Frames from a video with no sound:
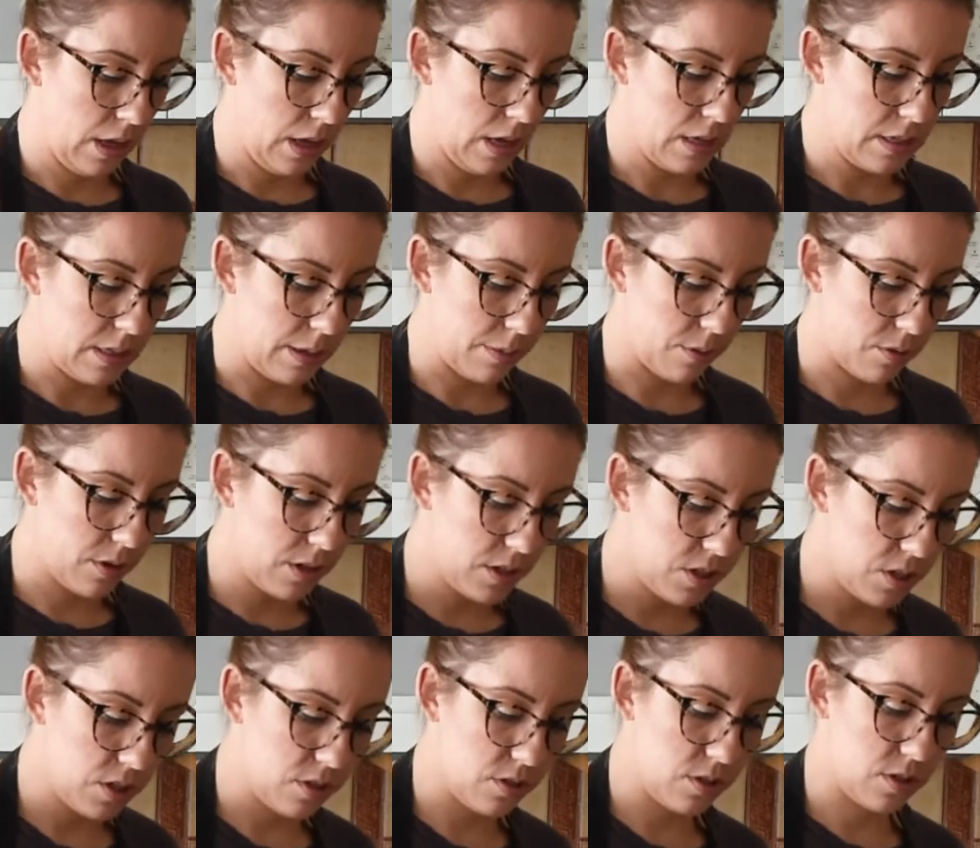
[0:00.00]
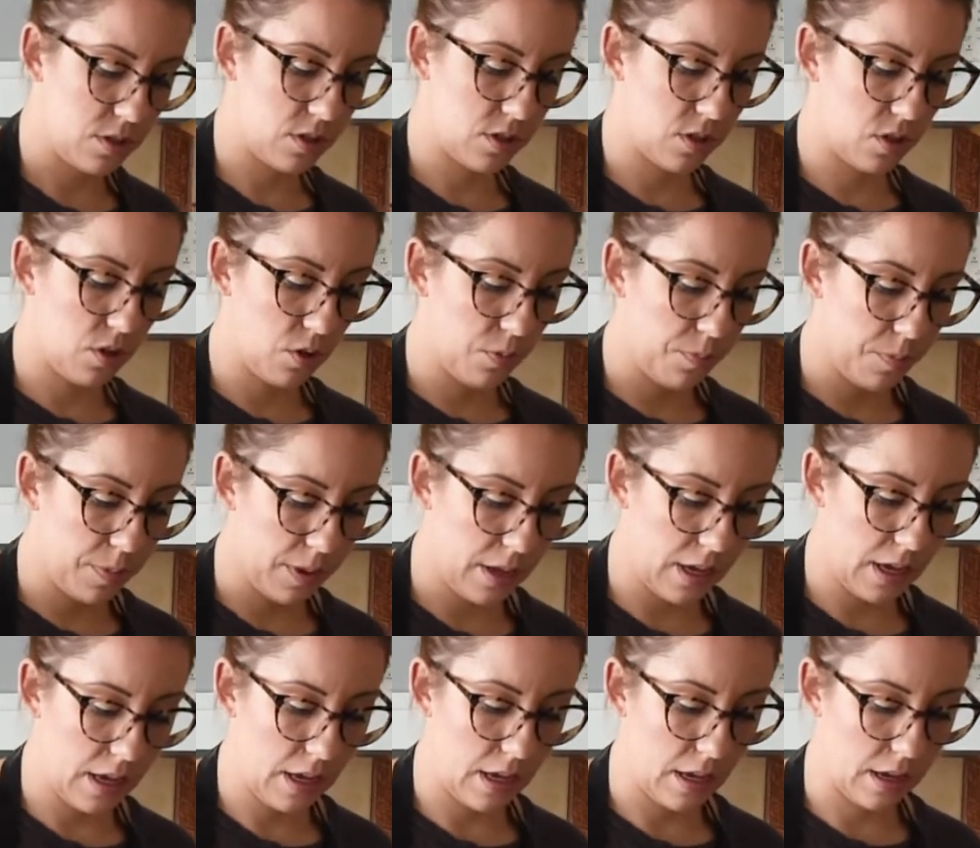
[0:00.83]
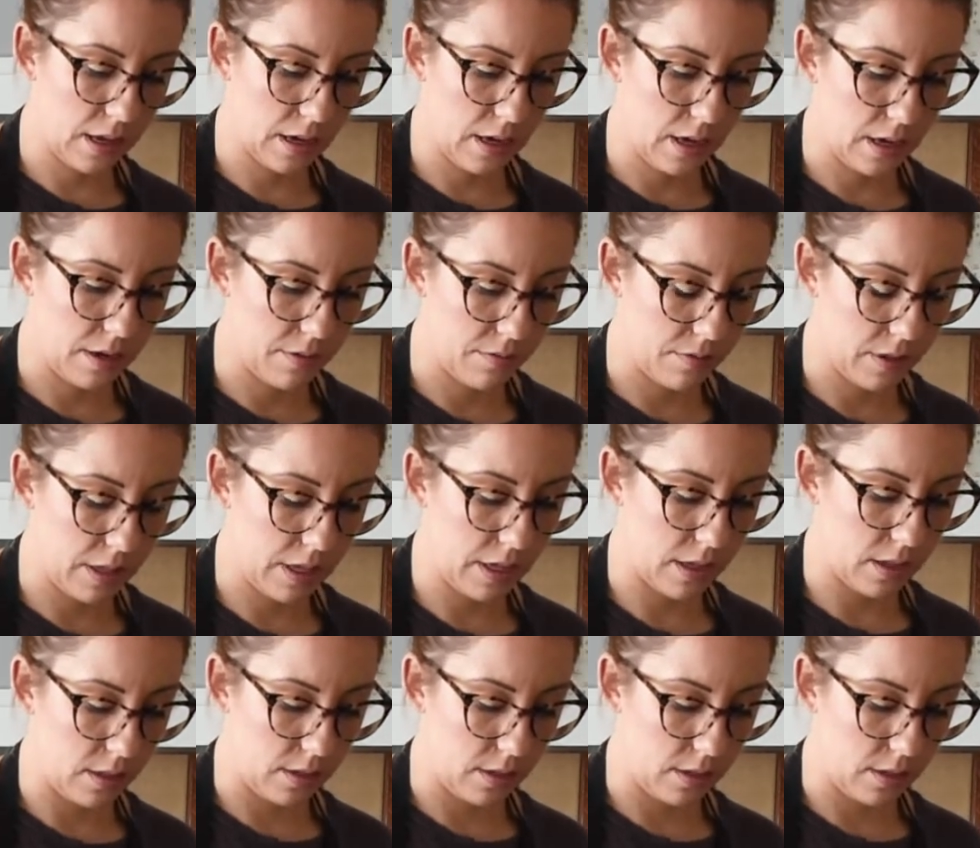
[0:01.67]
So I'm going to scoop it and kind of like